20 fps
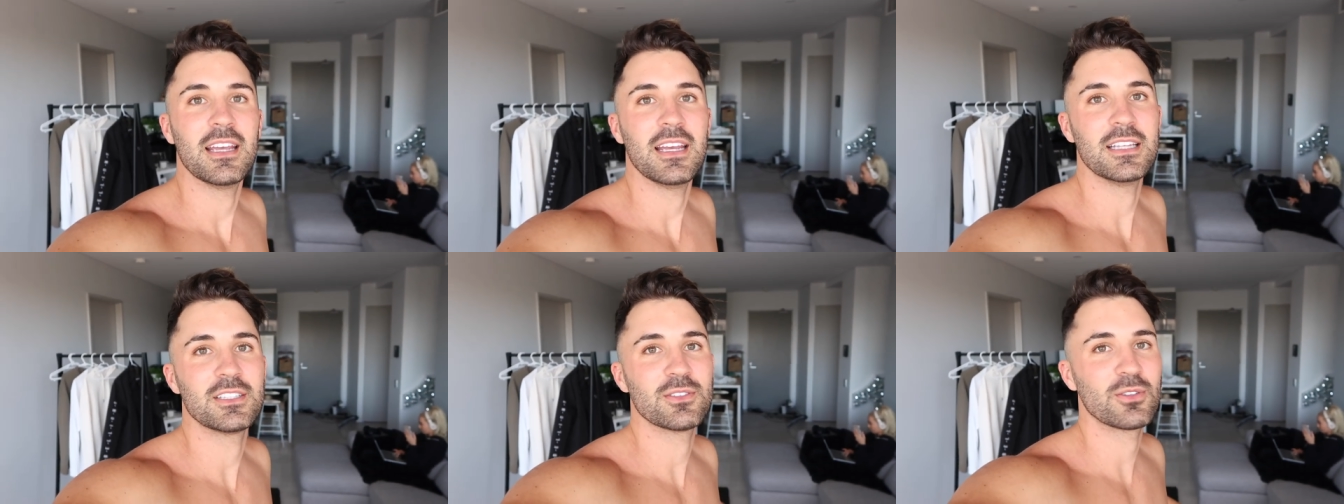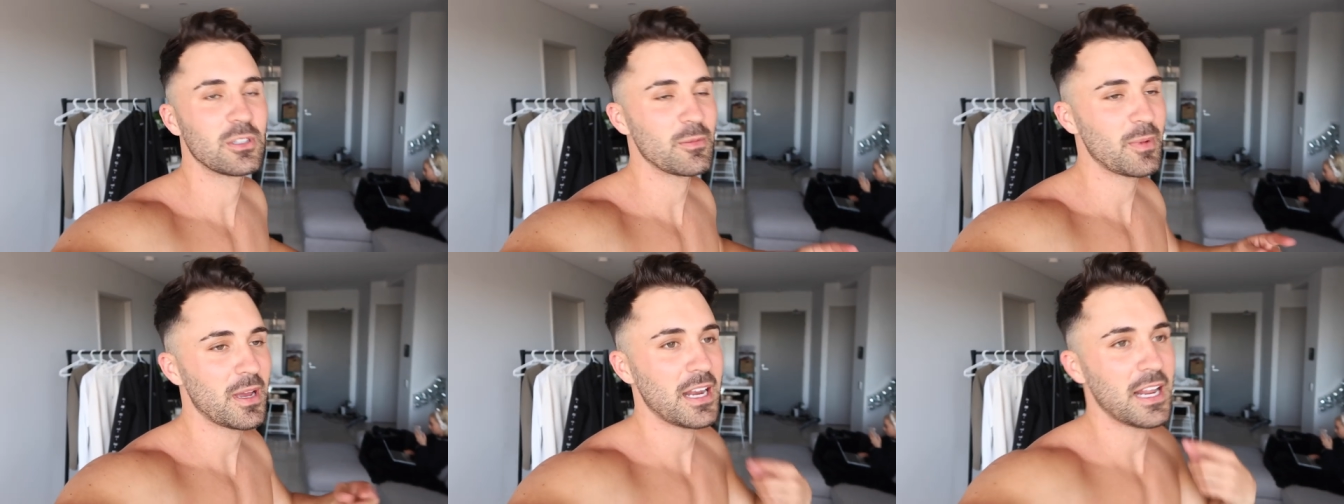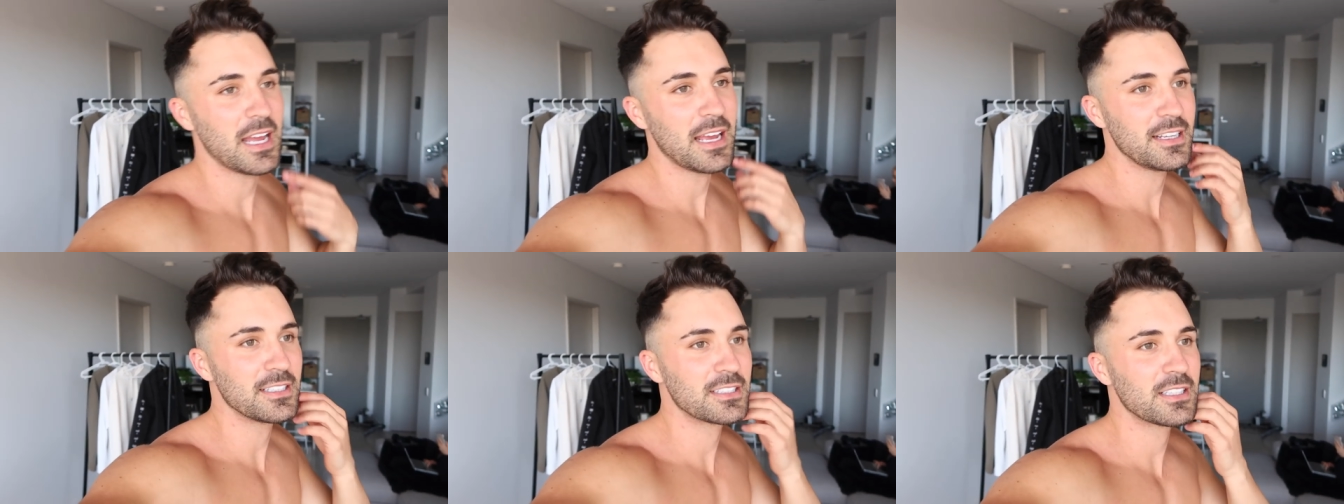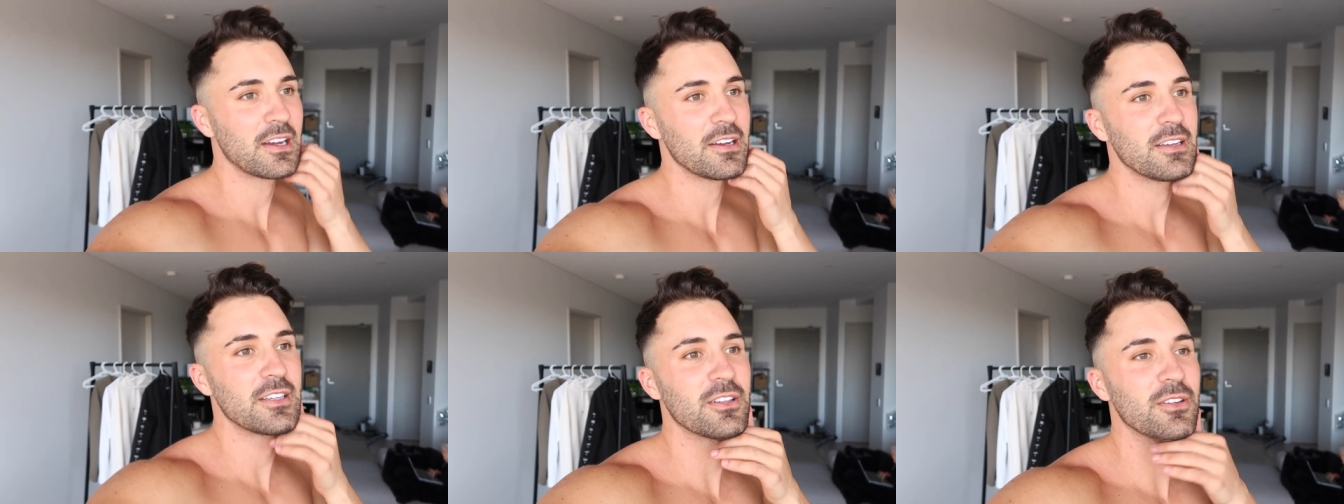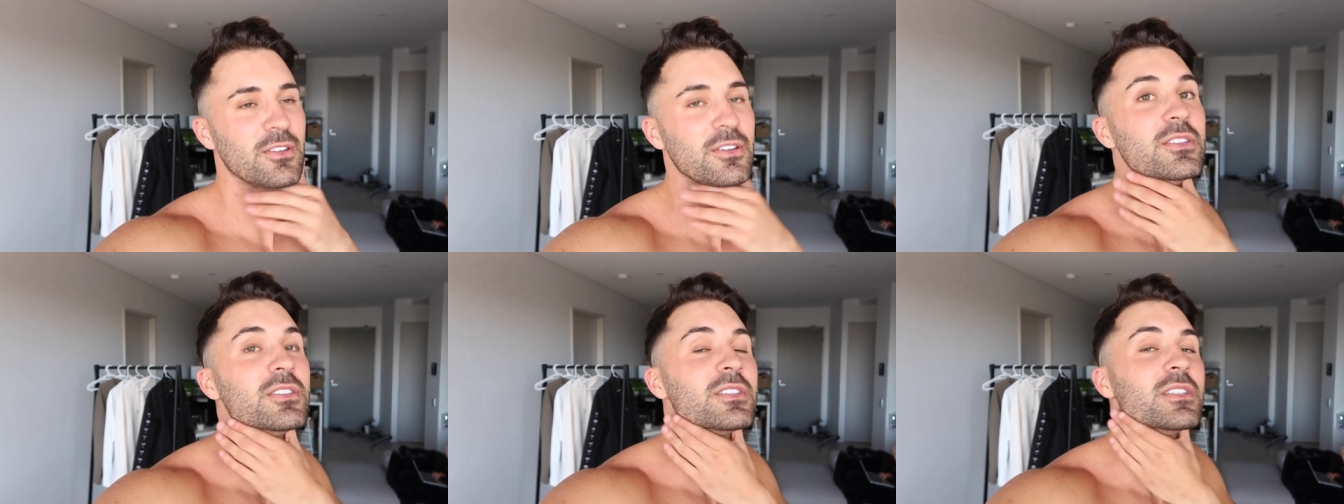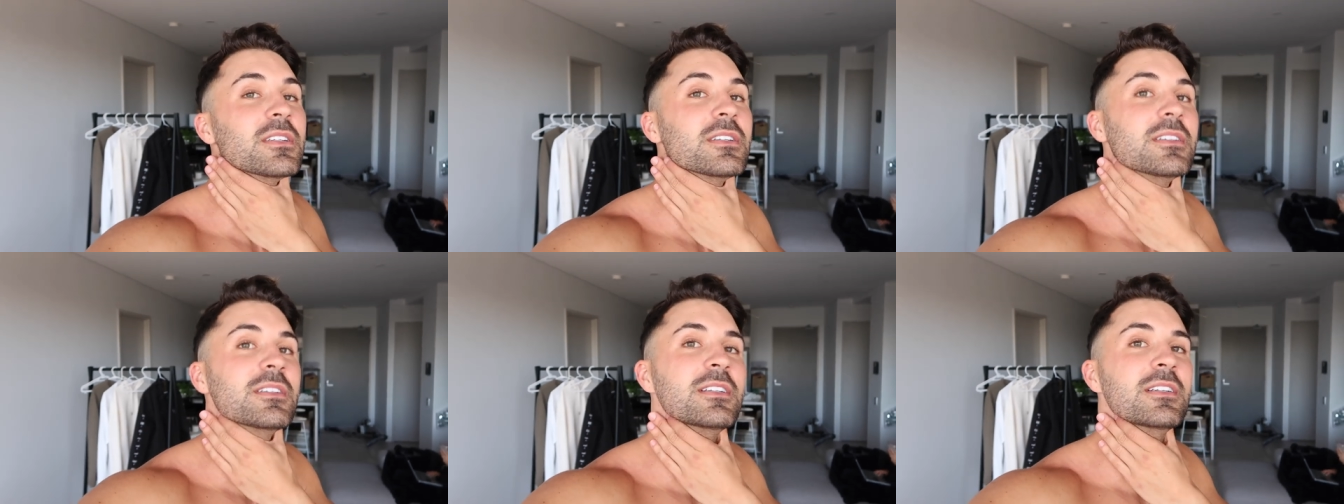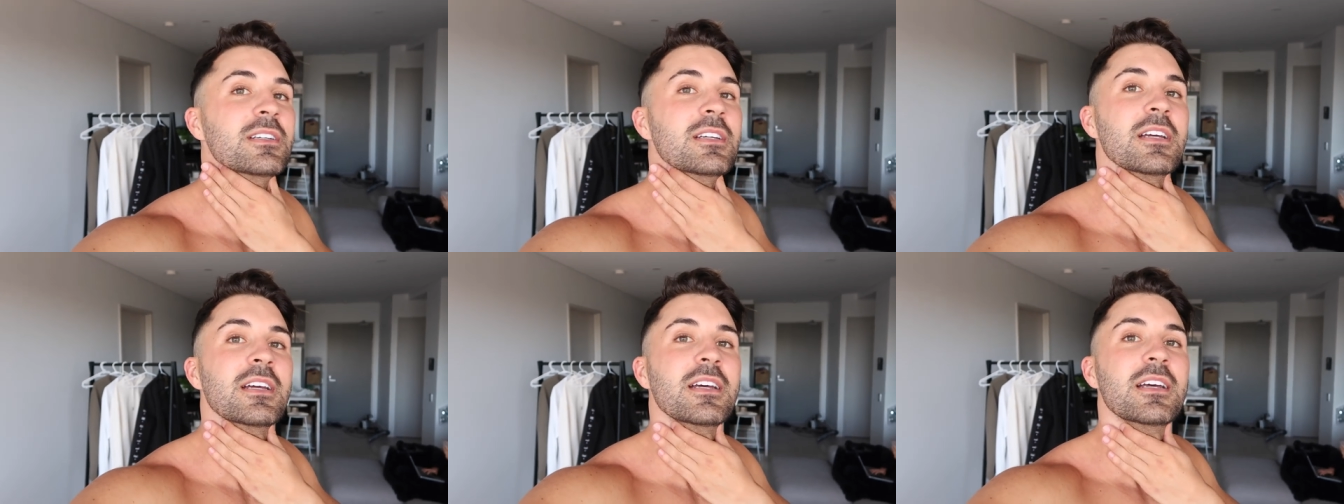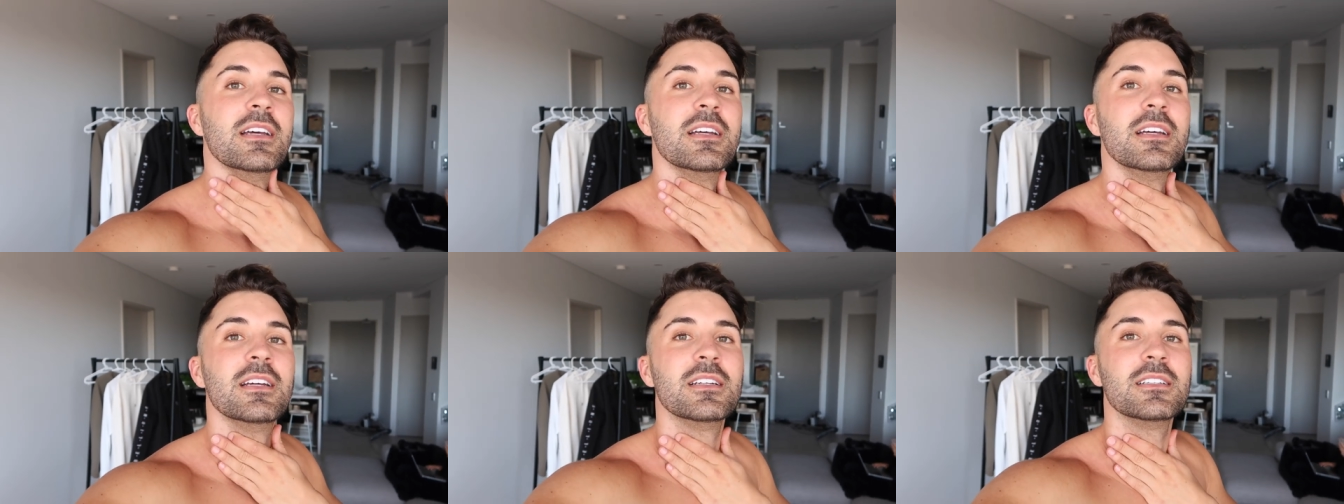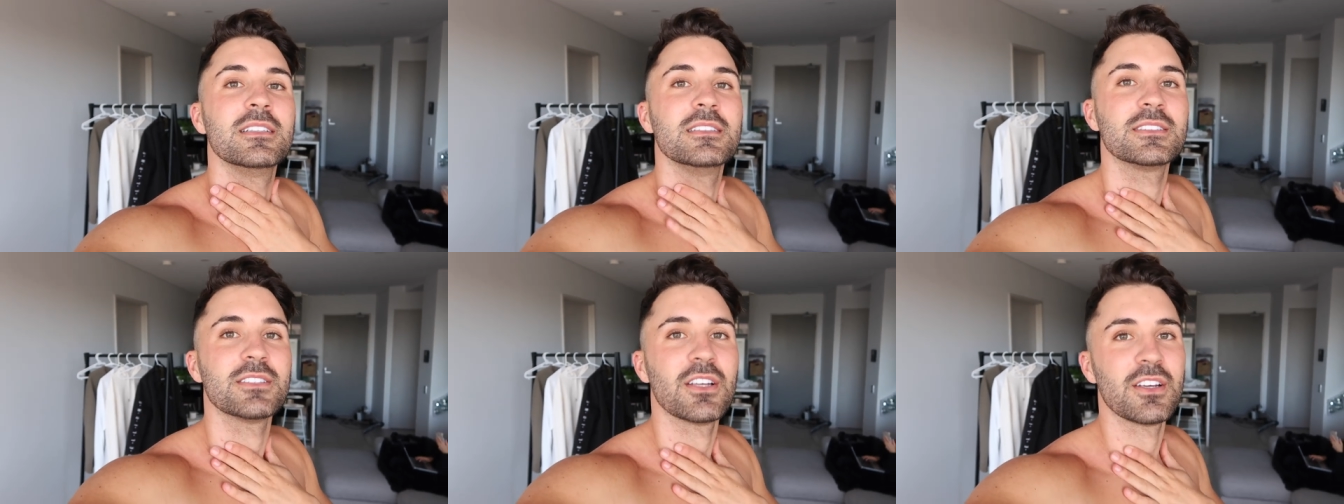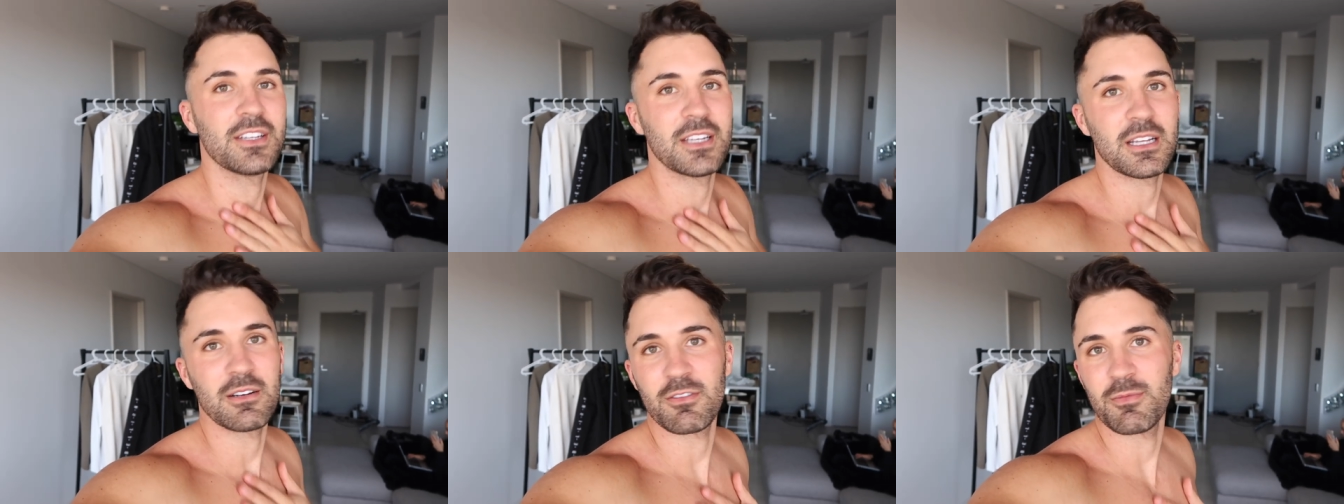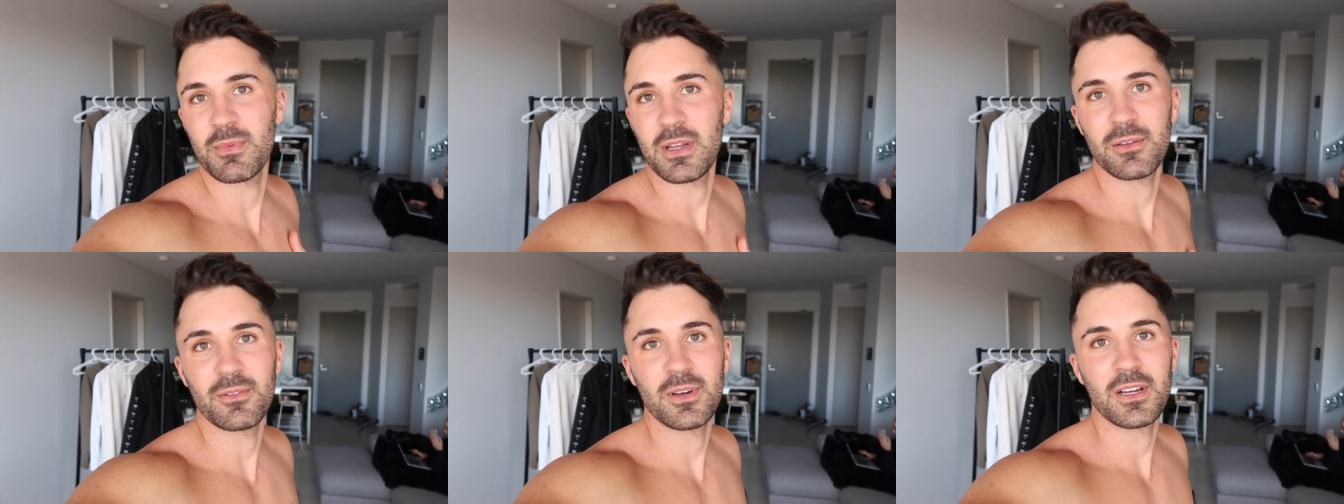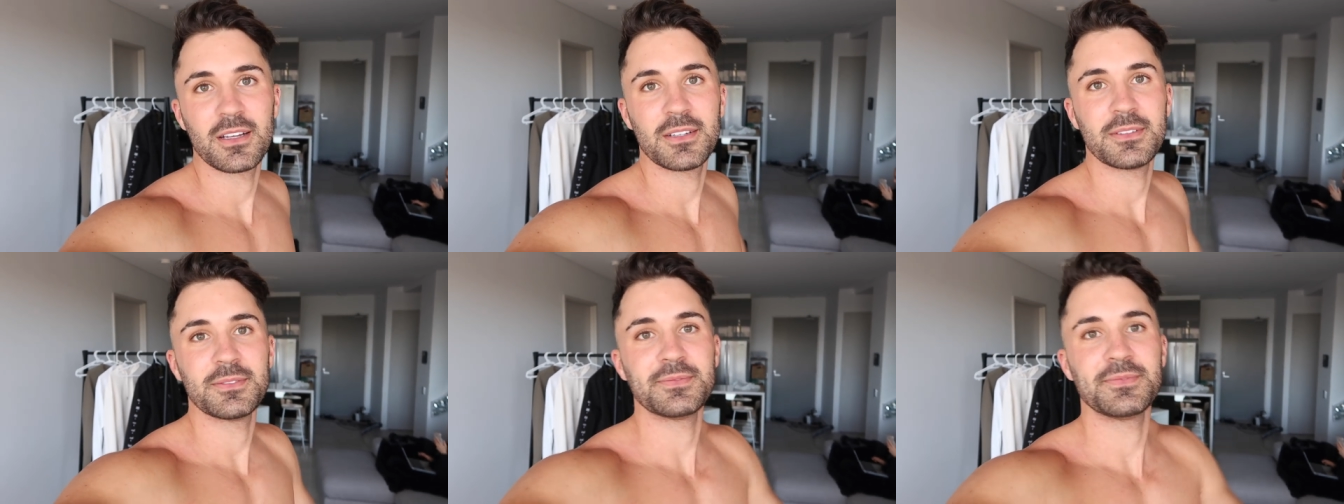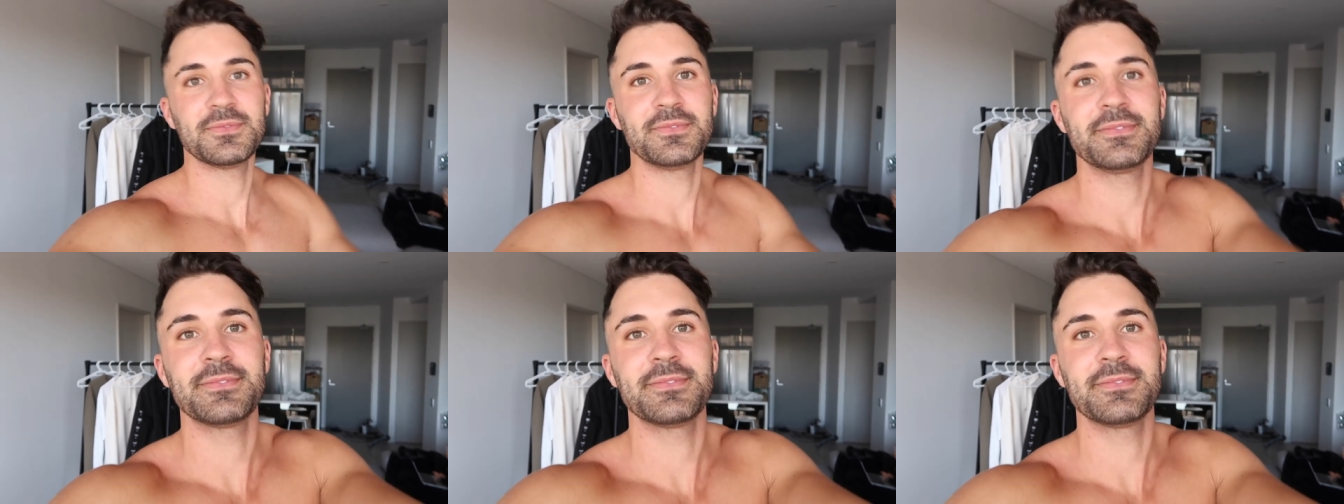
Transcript: it's all about how you style your clothes so you can get them from anywhere.